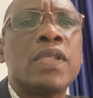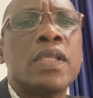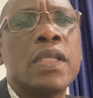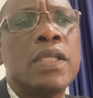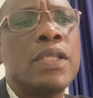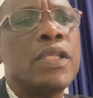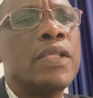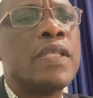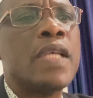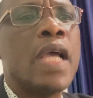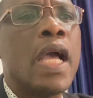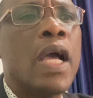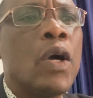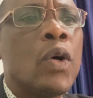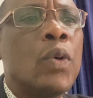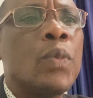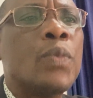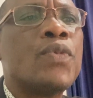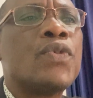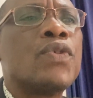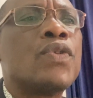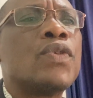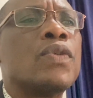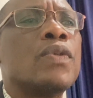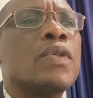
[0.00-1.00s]
It
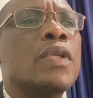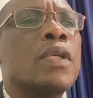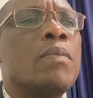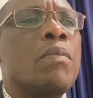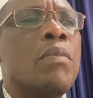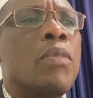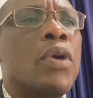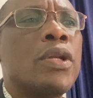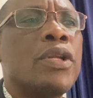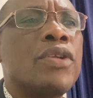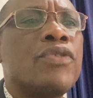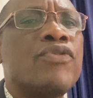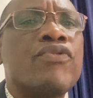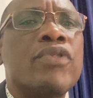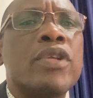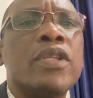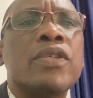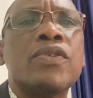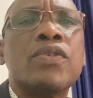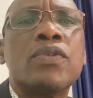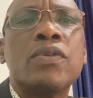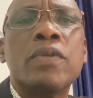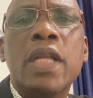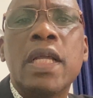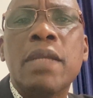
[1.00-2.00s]
helps in monitoring
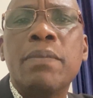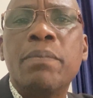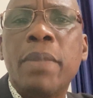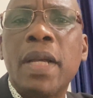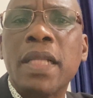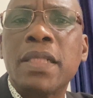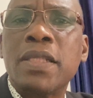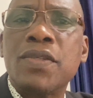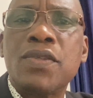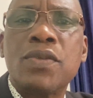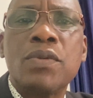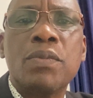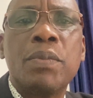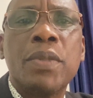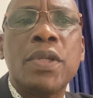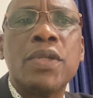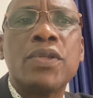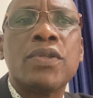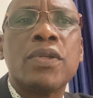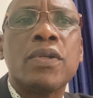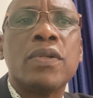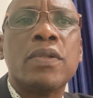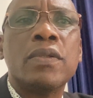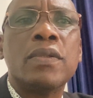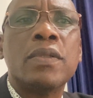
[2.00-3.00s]
student
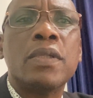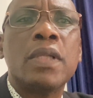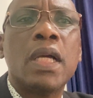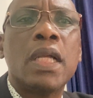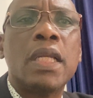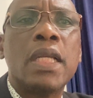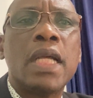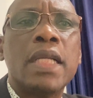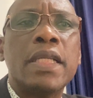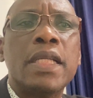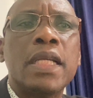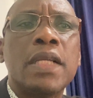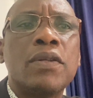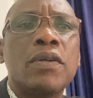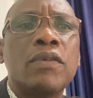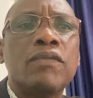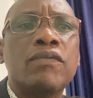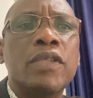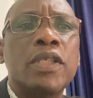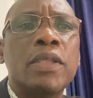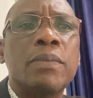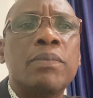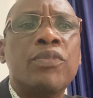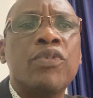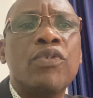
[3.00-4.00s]
participation, and at the end of
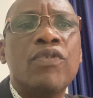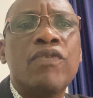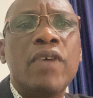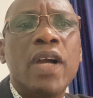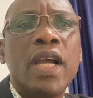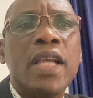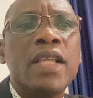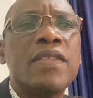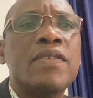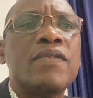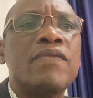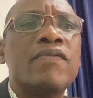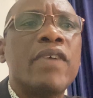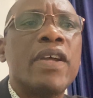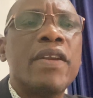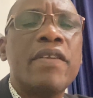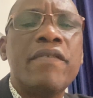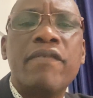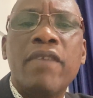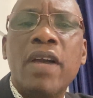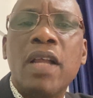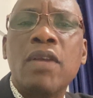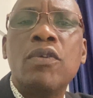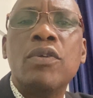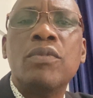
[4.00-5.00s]
the day provides very
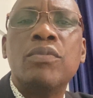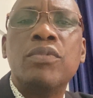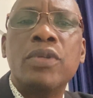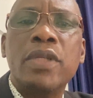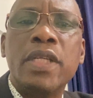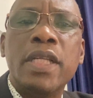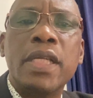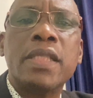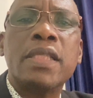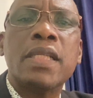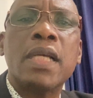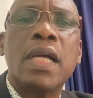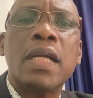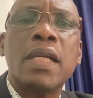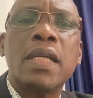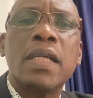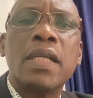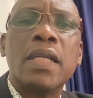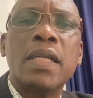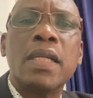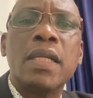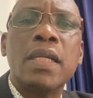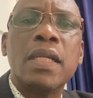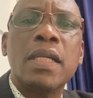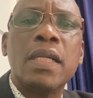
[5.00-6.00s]
valuable data
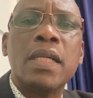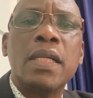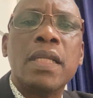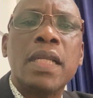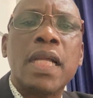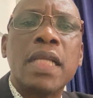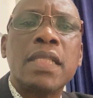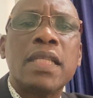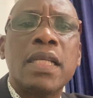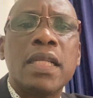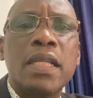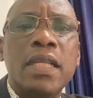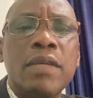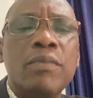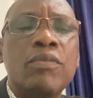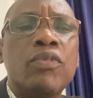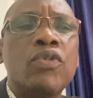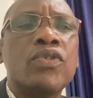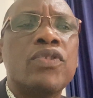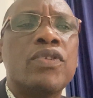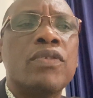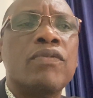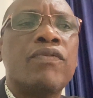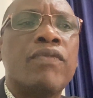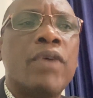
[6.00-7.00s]
that
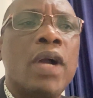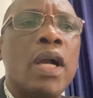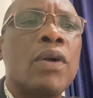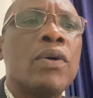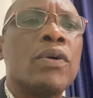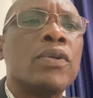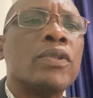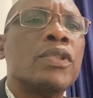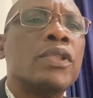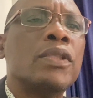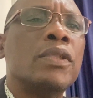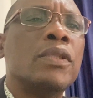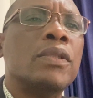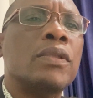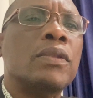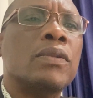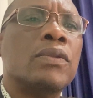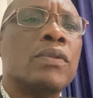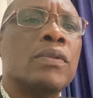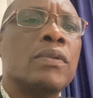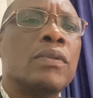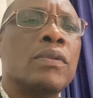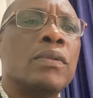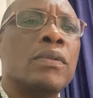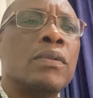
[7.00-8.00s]
enables the faculty
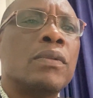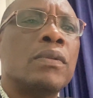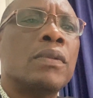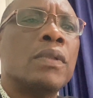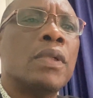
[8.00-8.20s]
to